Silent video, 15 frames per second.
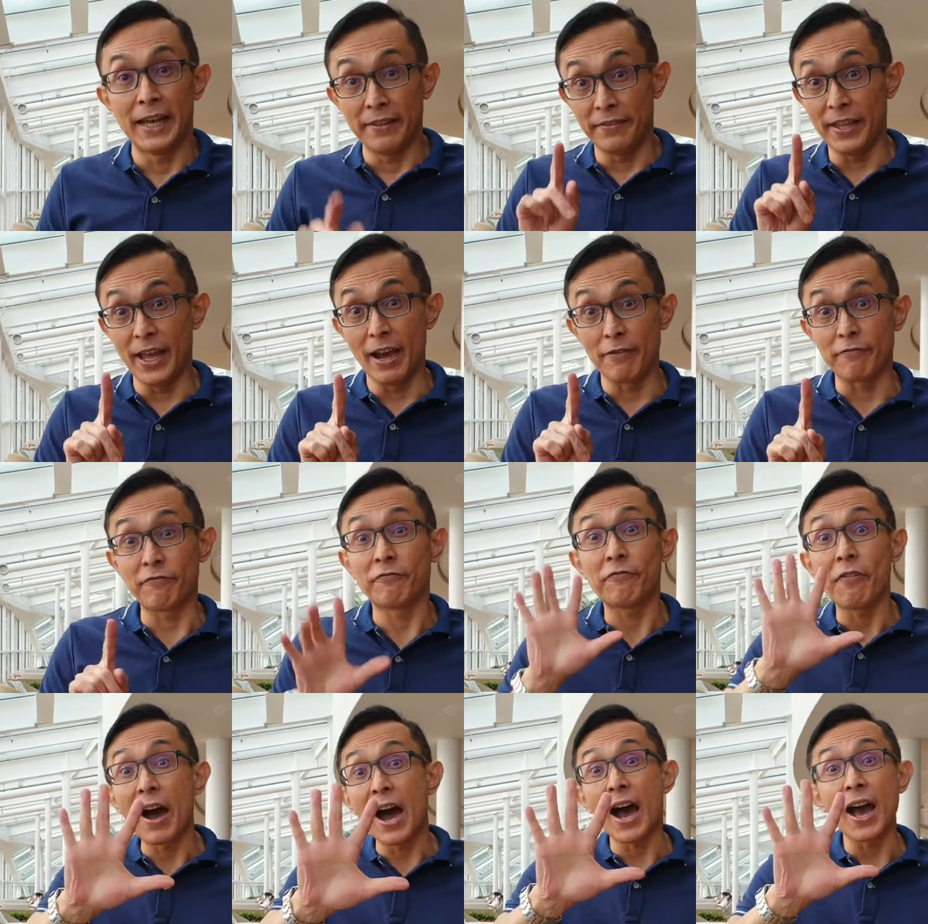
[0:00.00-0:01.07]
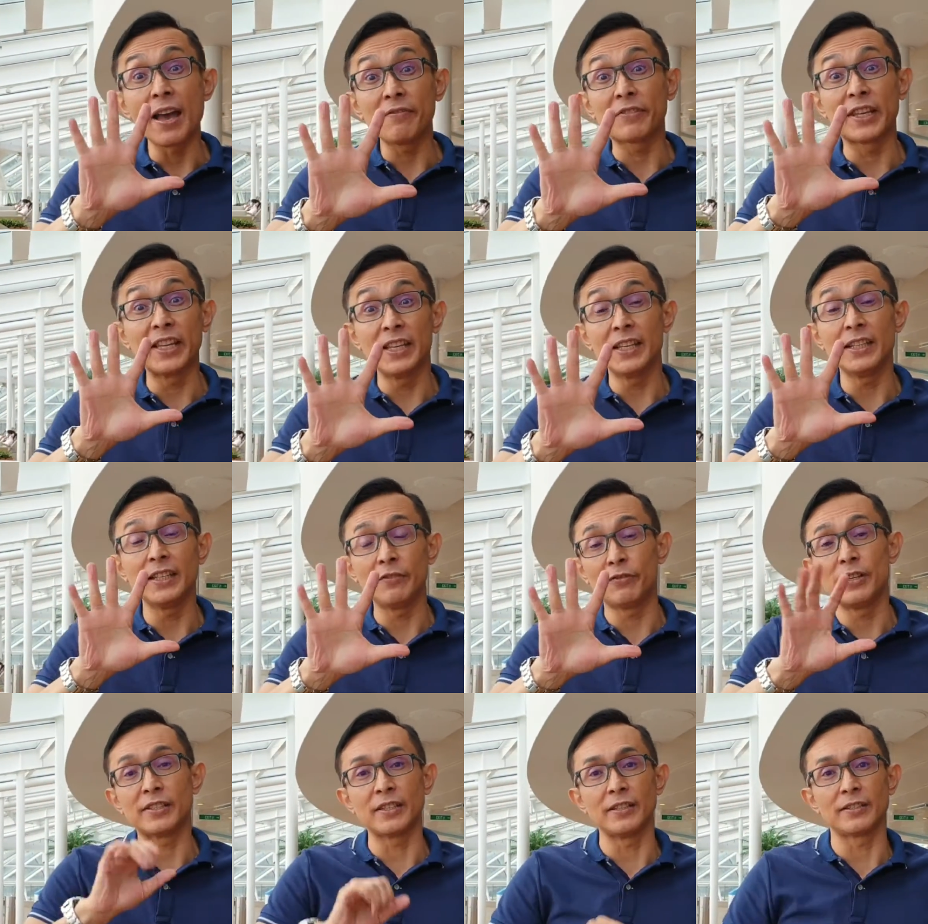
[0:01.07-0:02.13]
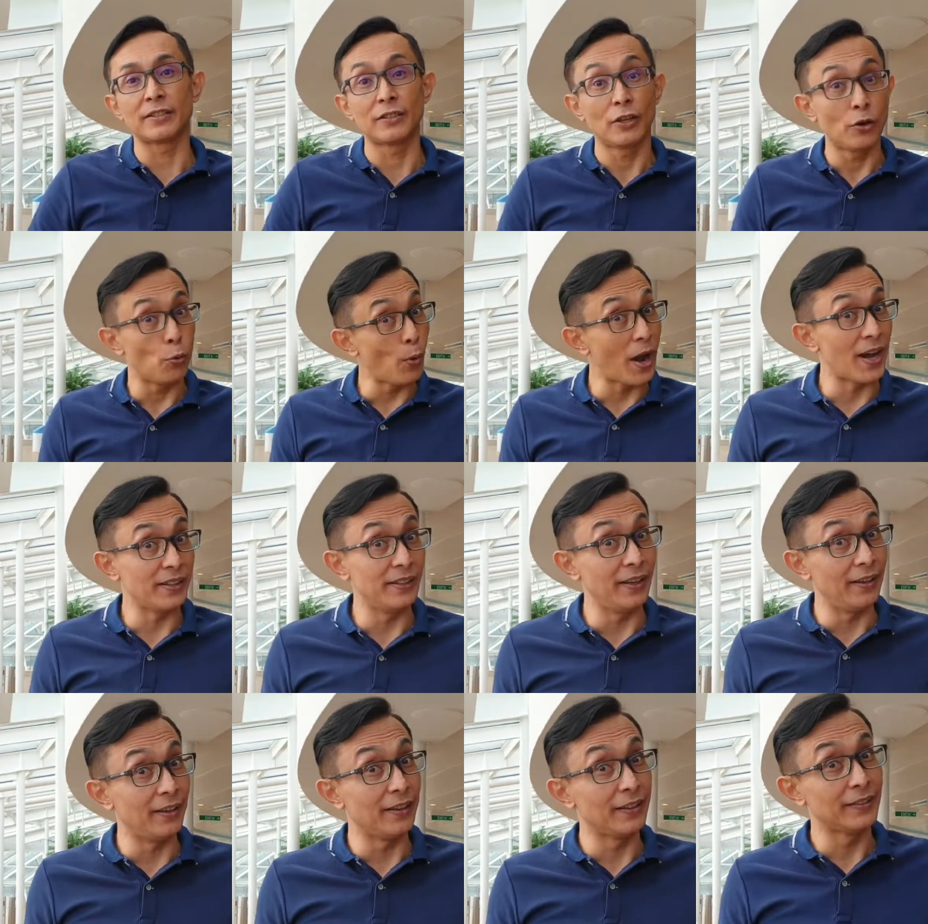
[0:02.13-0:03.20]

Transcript: There are five key differences. What are they?